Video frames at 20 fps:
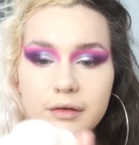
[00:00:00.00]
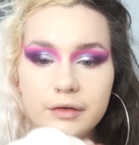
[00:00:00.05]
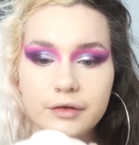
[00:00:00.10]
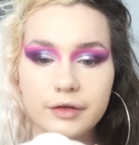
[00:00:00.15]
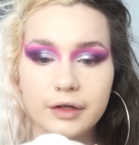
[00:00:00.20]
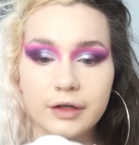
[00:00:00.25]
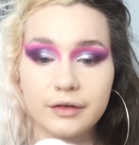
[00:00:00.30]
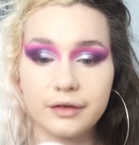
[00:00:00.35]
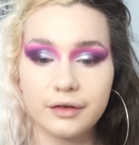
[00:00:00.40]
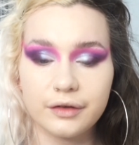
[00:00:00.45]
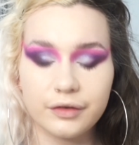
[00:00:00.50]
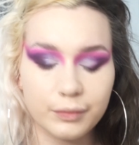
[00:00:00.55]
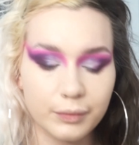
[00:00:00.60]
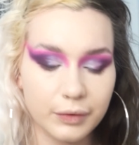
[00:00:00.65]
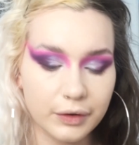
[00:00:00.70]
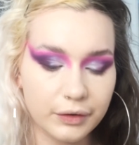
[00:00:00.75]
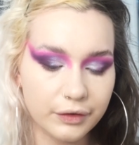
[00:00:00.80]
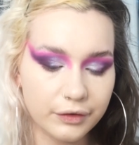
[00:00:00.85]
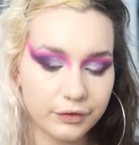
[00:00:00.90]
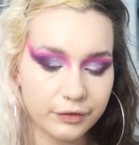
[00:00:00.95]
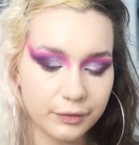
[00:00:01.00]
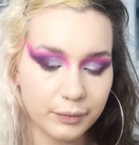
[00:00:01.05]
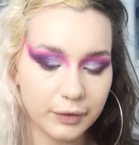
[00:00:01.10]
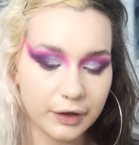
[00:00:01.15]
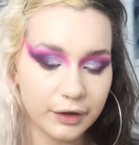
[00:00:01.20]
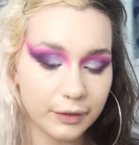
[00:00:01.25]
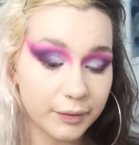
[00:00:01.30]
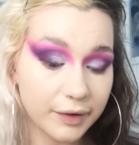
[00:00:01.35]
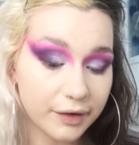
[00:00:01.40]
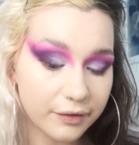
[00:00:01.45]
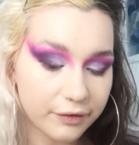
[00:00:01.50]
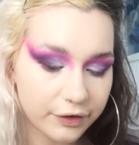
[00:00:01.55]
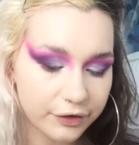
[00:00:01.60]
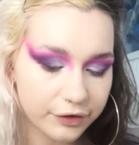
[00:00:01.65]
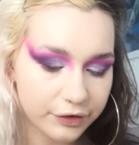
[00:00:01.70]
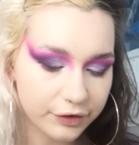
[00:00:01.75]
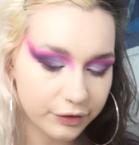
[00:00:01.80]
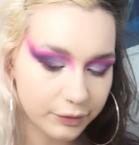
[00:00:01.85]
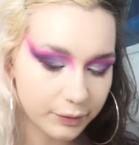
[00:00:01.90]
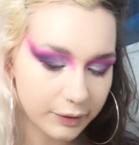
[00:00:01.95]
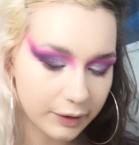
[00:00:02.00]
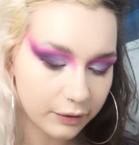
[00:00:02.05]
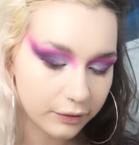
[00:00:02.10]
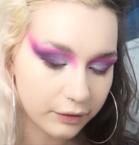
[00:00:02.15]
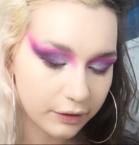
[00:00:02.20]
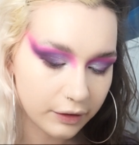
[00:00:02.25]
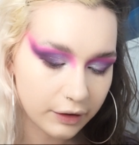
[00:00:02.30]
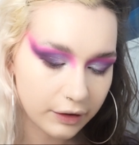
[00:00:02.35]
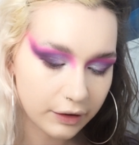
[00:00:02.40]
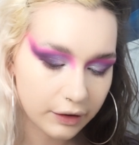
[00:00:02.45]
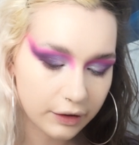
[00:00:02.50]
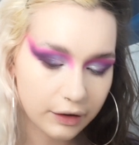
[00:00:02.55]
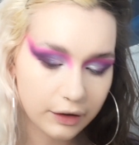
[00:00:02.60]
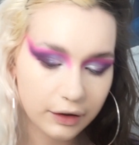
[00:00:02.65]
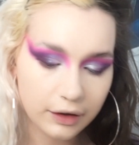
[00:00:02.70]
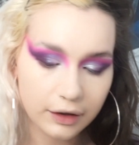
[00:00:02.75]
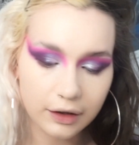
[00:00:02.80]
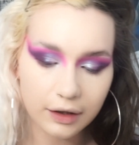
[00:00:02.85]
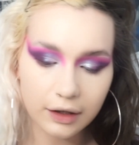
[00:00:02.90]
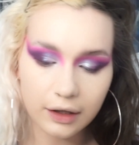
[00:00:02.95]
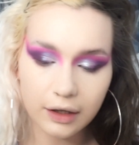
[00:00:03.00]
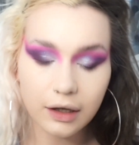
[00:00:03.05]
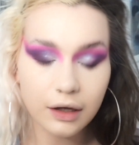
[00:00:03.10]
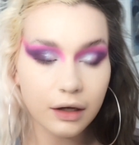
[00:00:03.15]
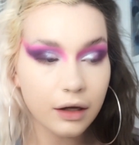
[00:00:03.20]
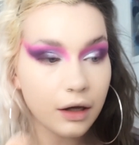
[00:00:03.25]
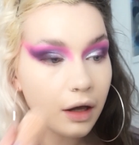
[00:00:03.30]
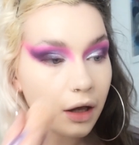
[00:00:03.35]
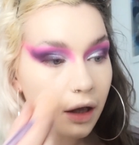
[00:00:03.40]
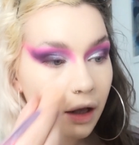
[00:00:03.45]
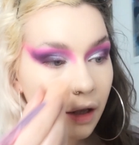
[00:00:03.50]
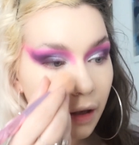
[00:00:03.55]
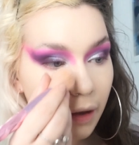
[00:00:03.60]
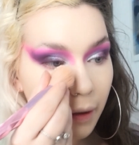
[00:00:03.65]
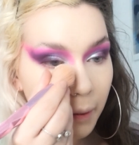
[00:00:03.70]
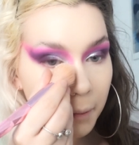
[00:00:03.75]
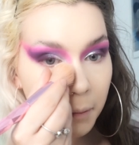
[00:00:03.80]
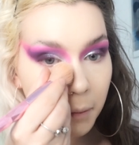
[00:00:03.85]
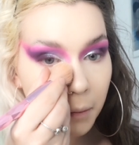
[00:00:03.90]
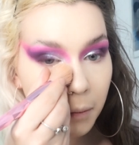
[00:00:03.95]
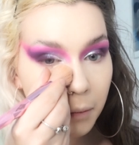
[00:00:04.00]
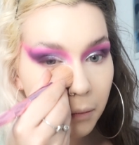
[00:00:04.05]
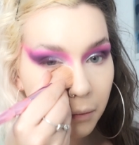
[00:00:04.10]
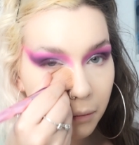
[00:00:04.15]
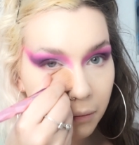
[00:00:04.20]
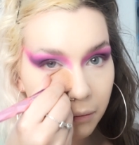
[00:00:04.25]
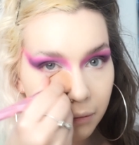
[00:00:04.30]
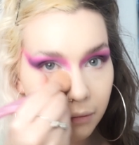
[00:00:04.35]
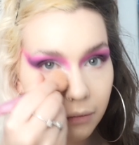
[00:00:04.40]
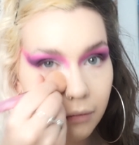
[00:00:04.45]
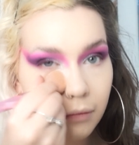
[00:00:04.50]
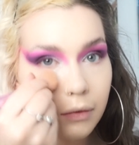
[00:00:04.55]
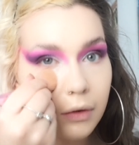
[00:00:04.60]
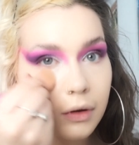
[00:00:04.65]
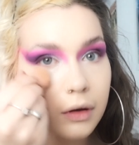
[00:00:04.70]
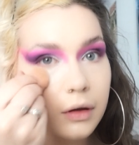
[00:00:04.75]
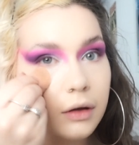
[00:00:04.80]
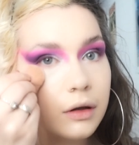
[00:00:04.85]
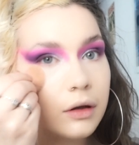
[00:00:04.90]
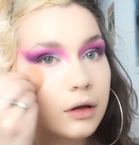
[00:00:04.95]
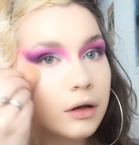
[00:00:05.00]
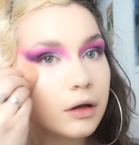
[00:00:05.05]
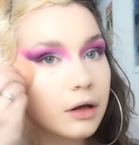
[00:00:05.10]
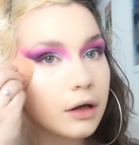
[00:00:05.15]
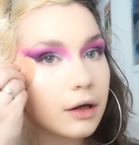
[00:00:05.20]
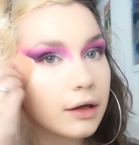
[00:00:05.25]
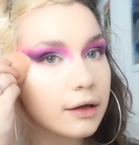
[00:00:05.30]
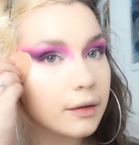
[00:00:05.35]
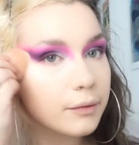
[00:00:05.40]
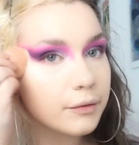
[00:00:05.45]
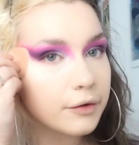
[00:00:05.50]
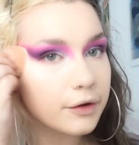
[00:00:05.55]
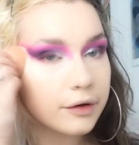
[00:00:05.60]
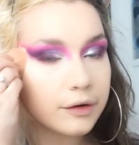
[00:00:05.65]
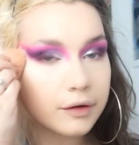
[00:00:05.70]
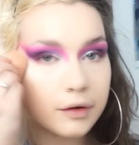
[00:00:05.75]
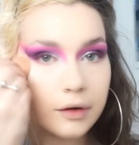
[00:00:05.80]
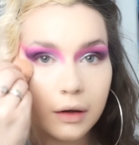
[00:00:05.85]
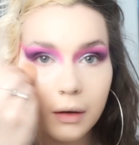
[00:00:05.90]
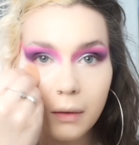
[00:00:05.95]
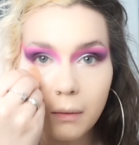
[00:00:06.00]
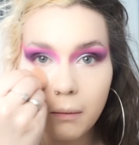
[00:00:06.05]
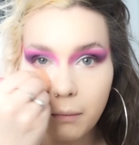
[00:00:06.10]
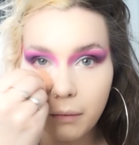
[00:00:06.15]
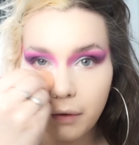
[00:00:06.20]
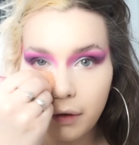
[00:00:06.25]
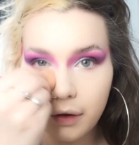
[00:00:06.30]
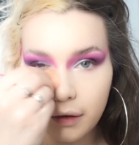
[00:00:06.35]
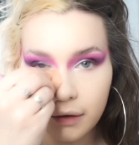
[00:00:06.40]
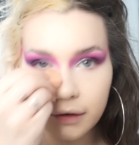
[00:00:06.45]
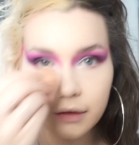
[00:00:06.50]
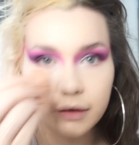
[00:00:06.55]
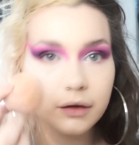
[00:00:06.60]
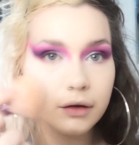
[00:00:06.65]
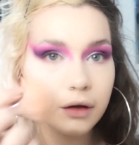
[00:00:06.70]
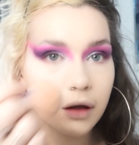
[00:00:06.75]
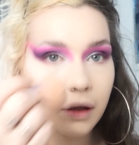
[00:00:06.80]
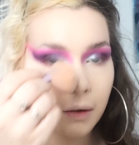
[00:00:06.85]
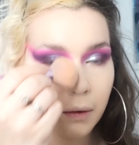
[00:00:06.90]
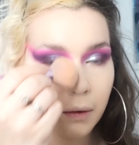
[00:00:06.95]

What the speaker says: translucent powder from Makeup Revolution as well. And I'm just putting a